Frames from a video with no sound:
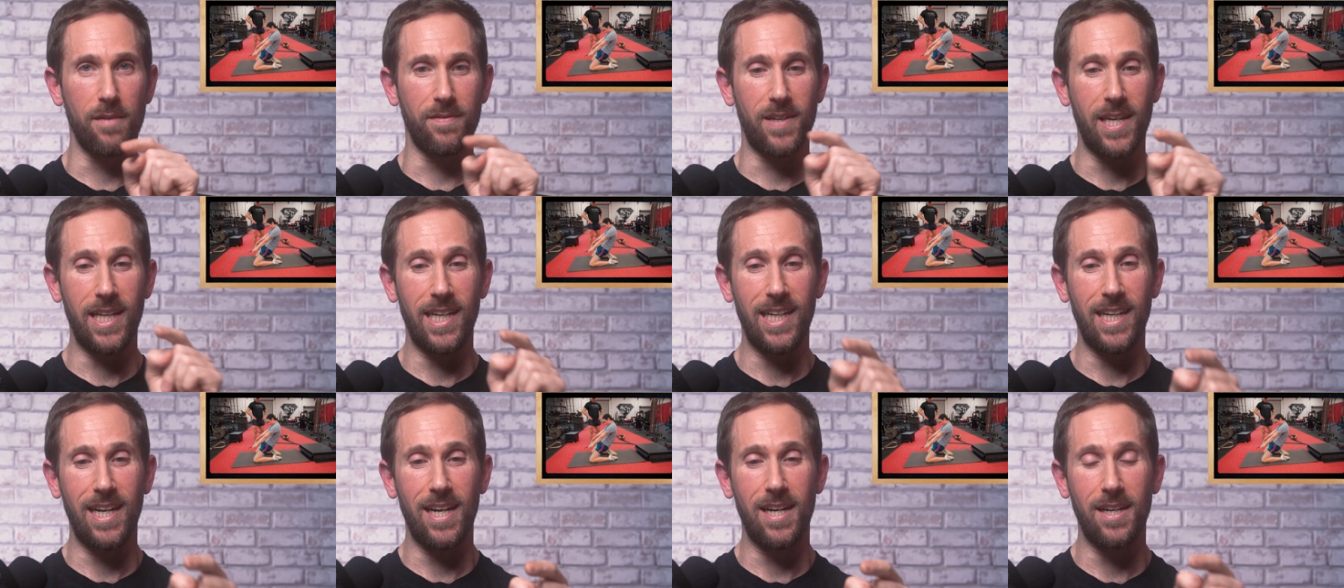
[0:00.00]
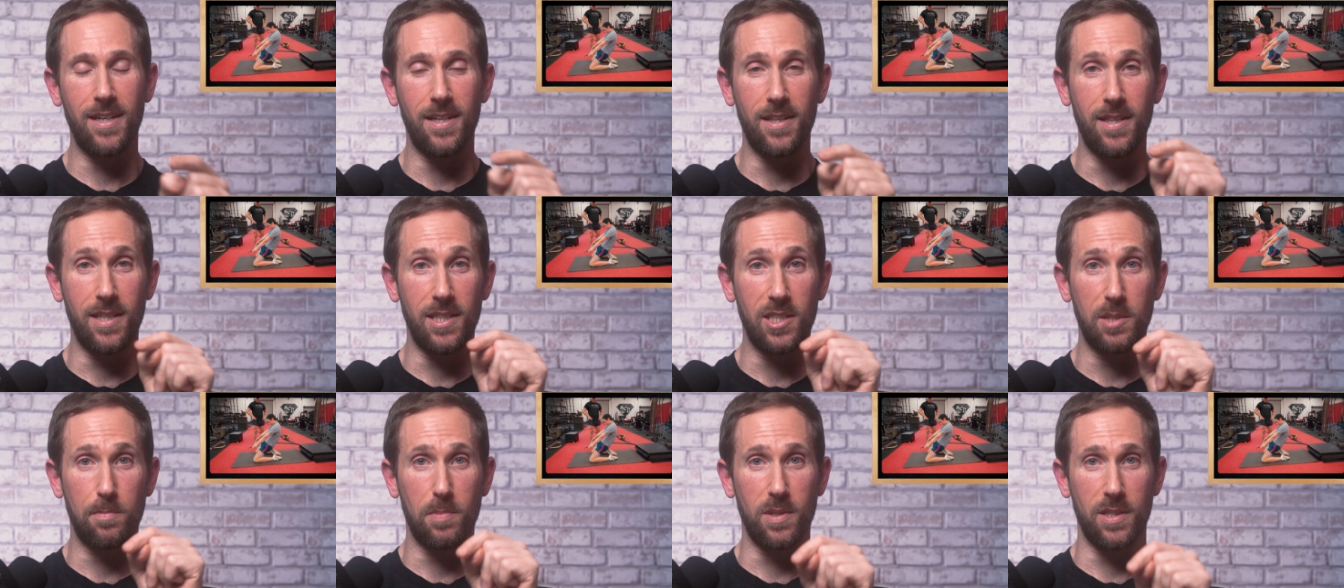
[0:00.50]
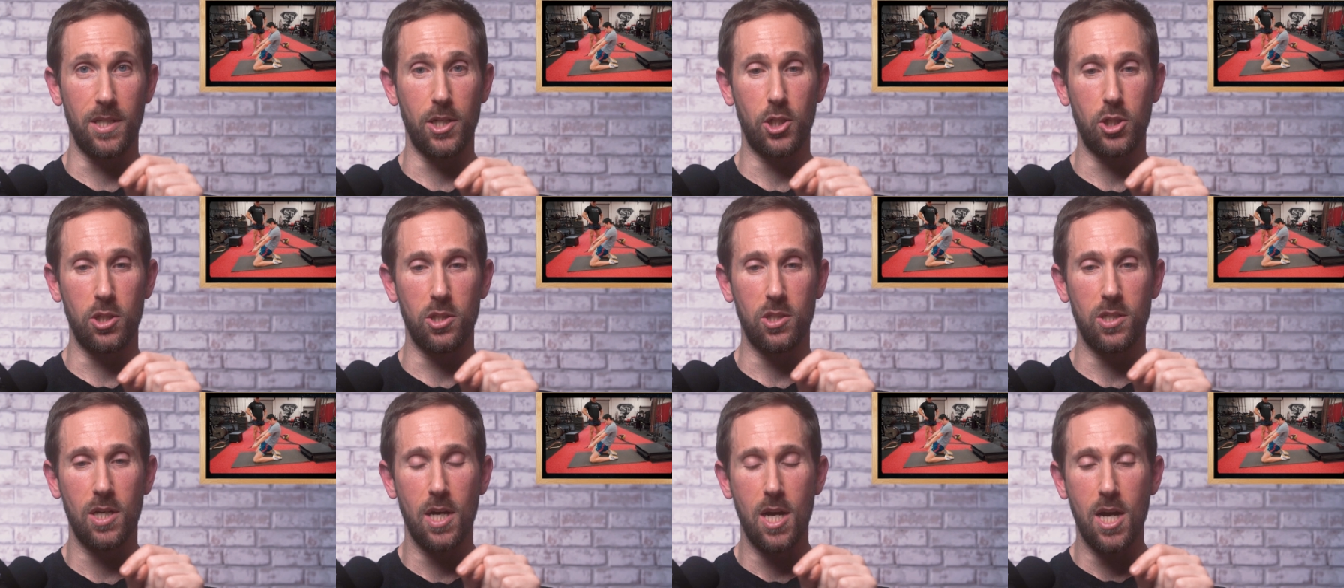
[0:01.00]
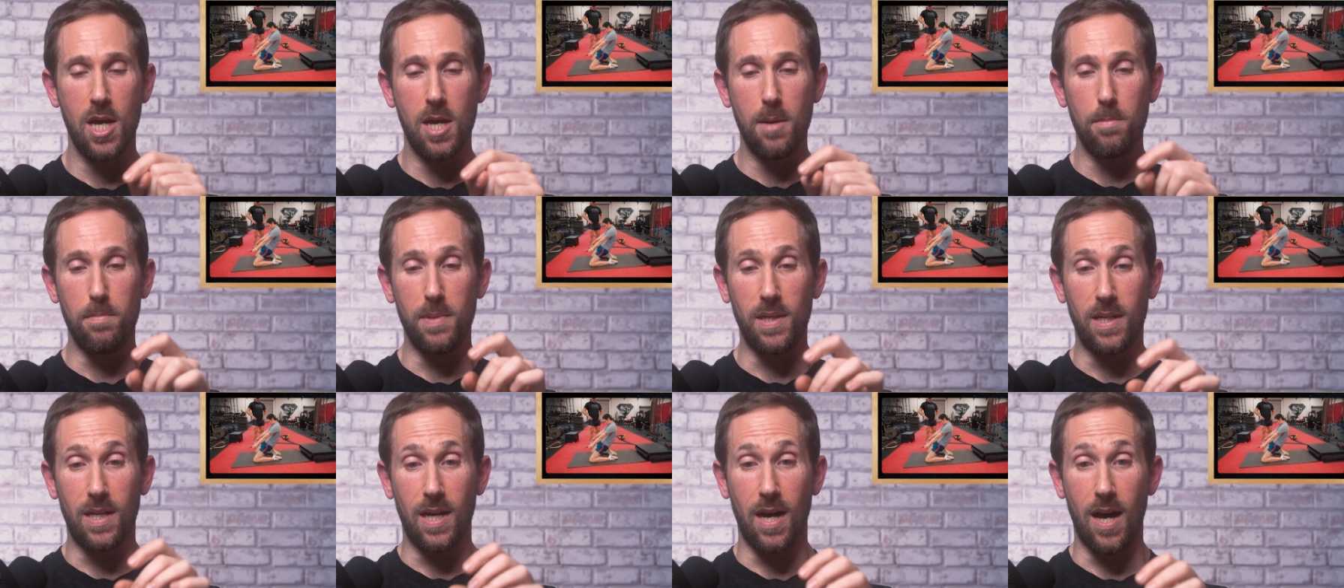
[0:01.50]
getting into these positions,
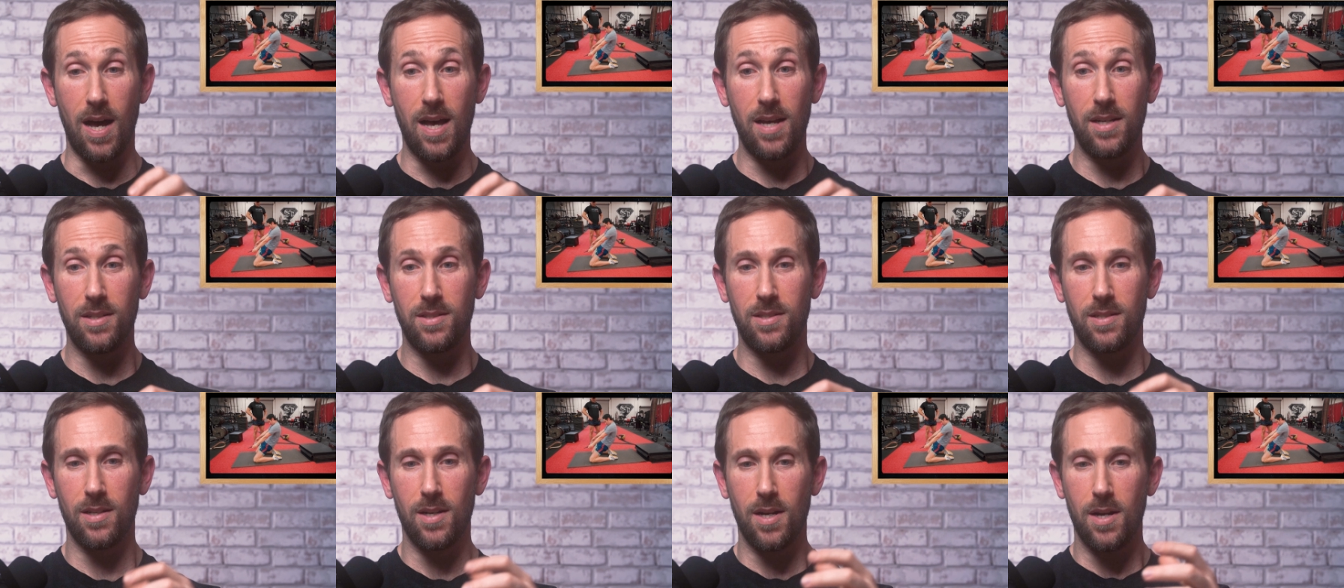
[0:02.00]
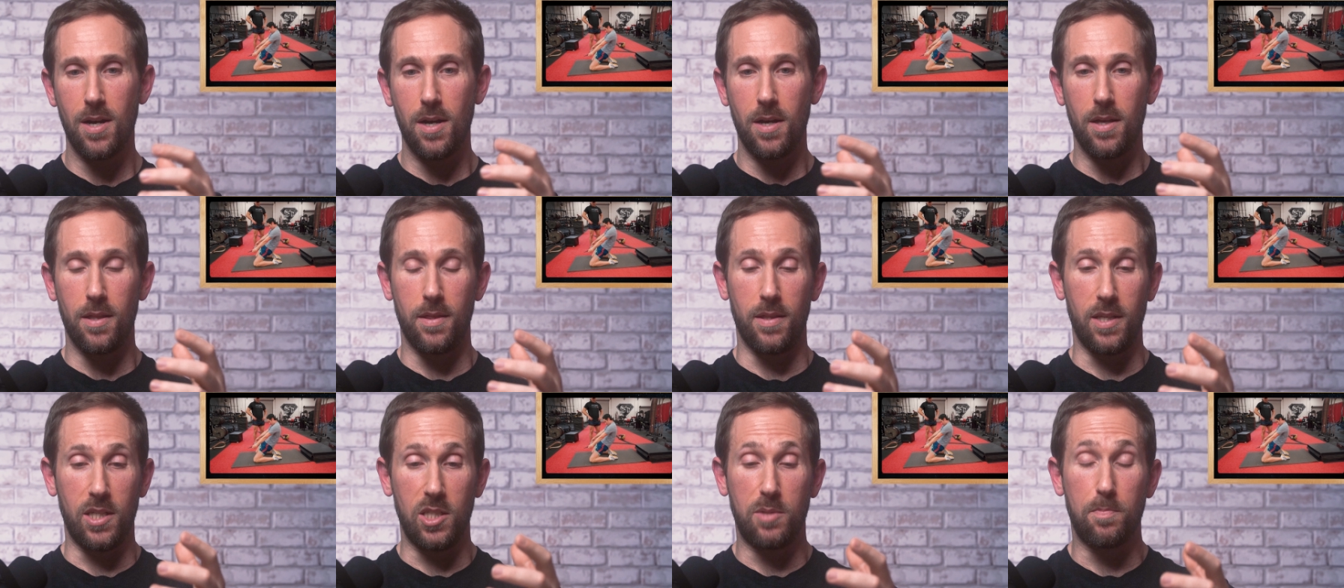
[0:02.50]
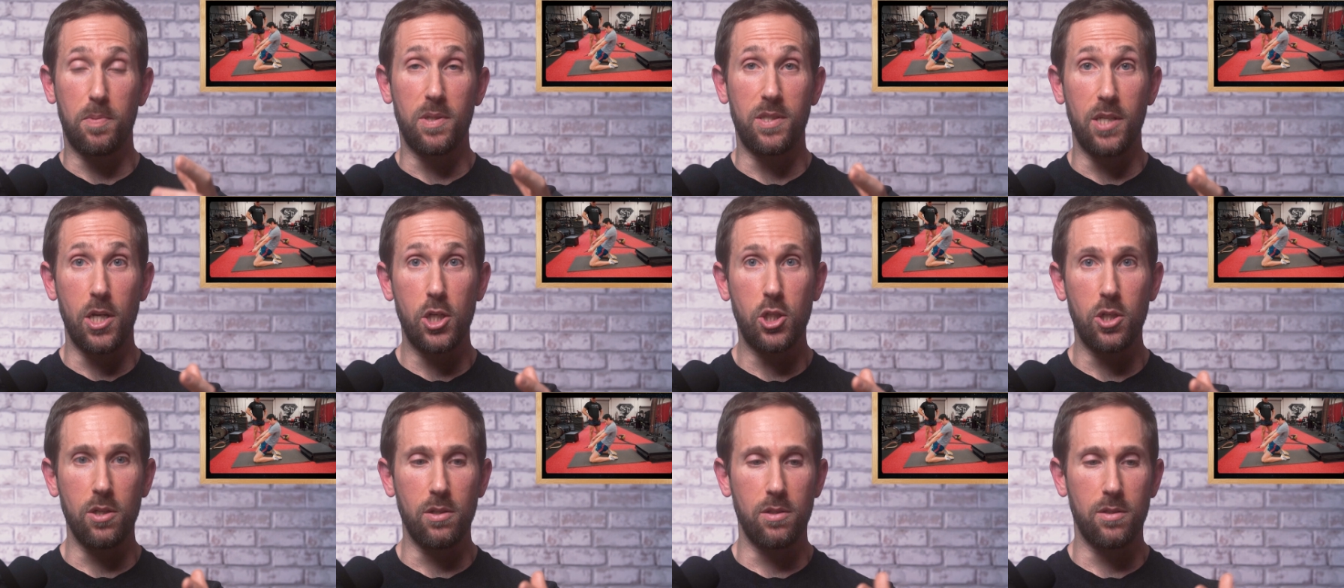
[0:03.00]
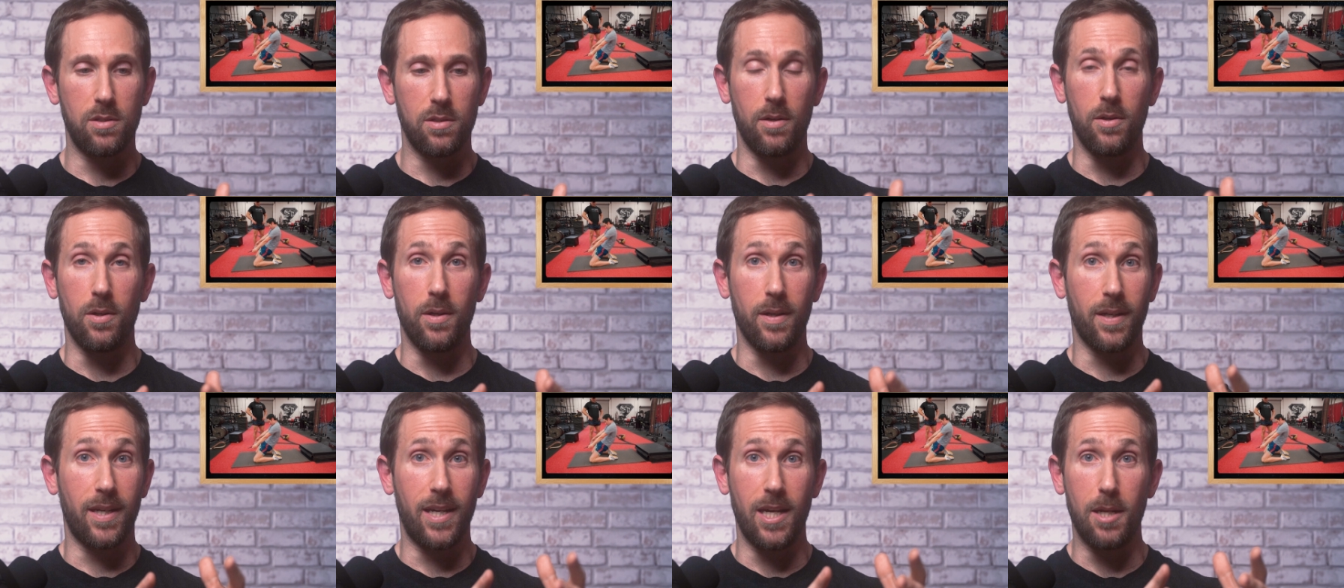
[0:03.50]
because these positions
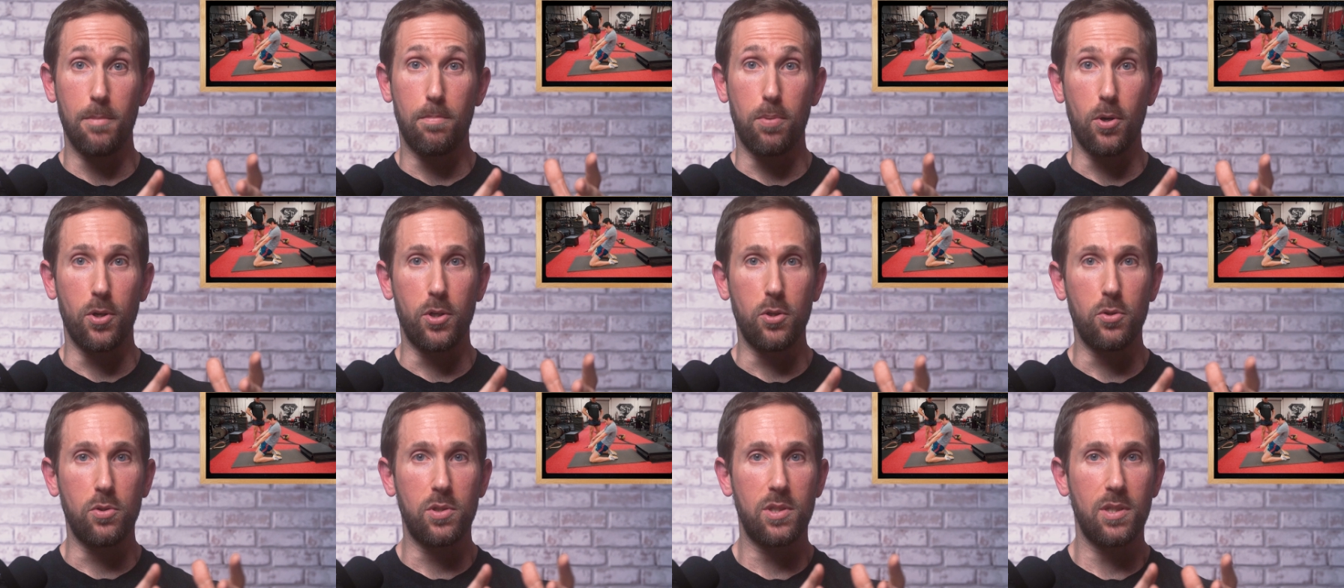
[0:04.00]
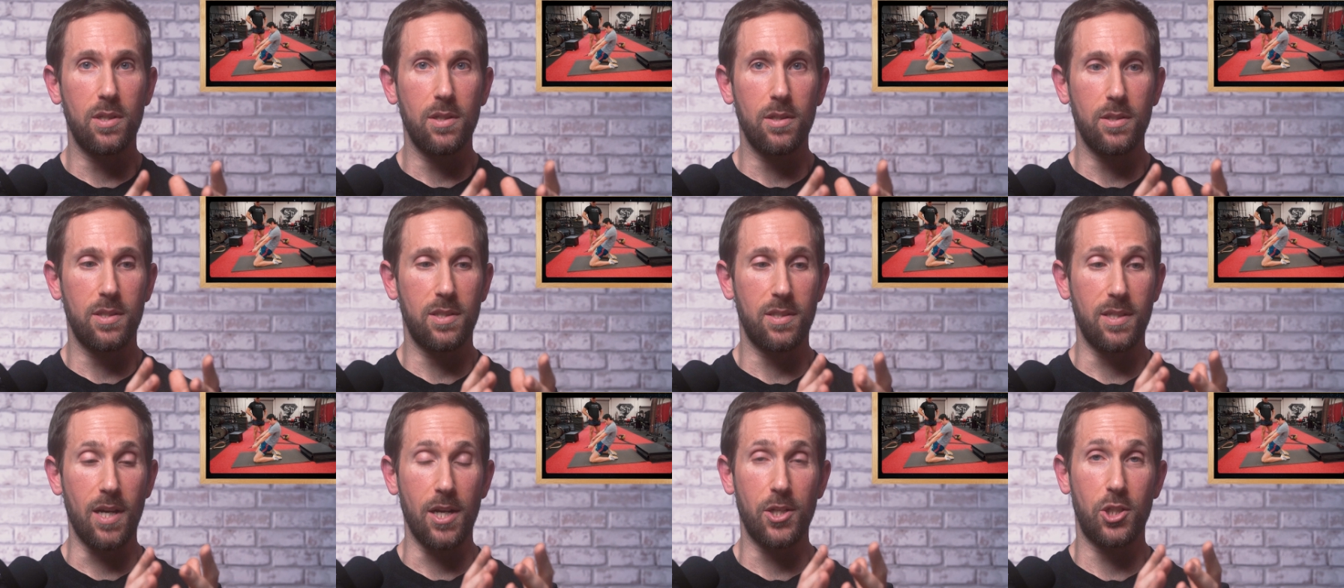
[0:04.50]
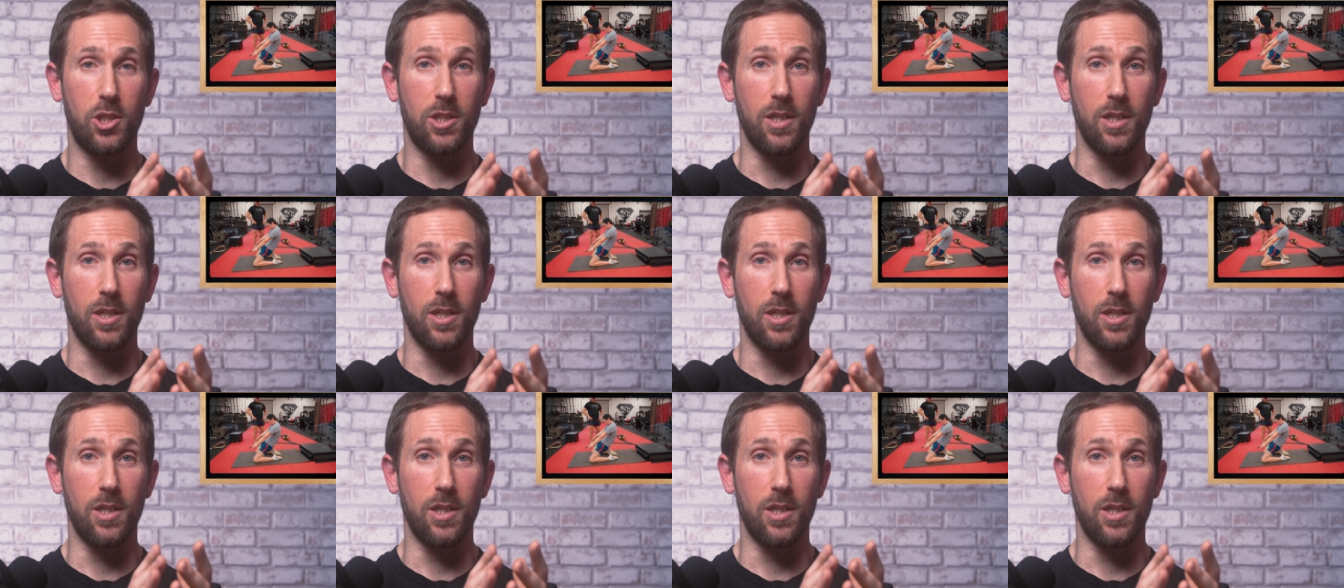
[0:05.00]
can produce such